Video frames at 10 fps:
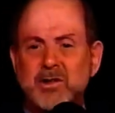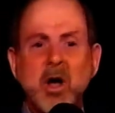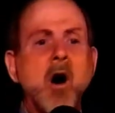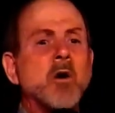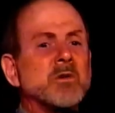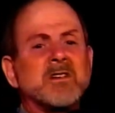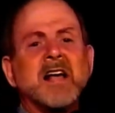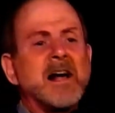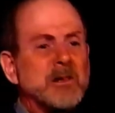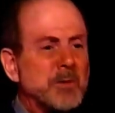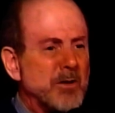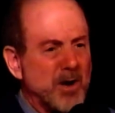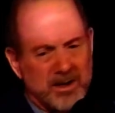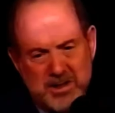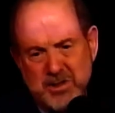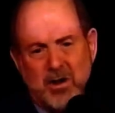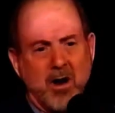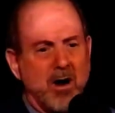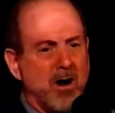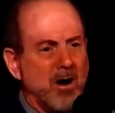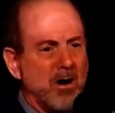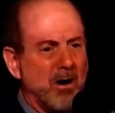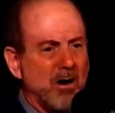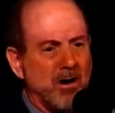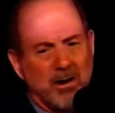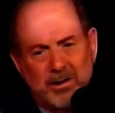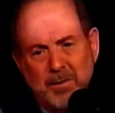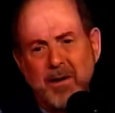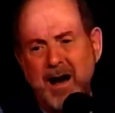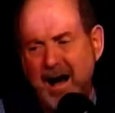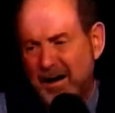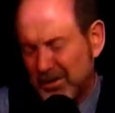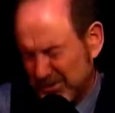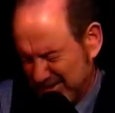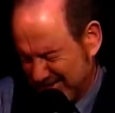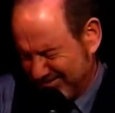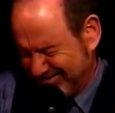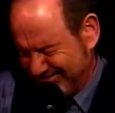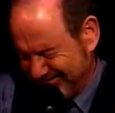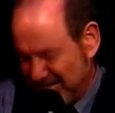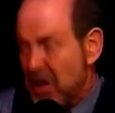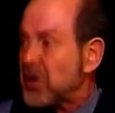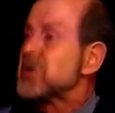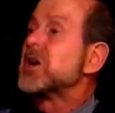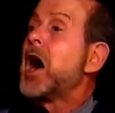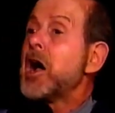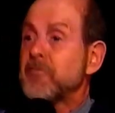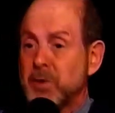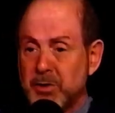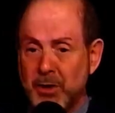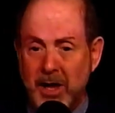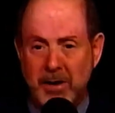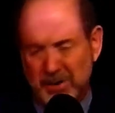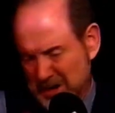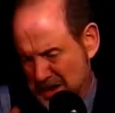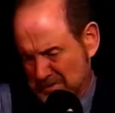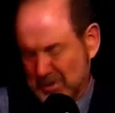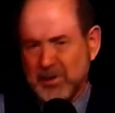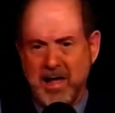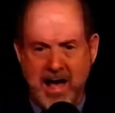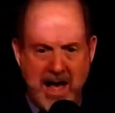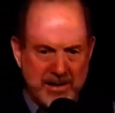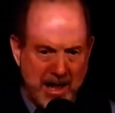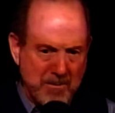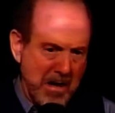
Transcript: don't tell me what it's all about. Cause I've been there and I'm glad I'm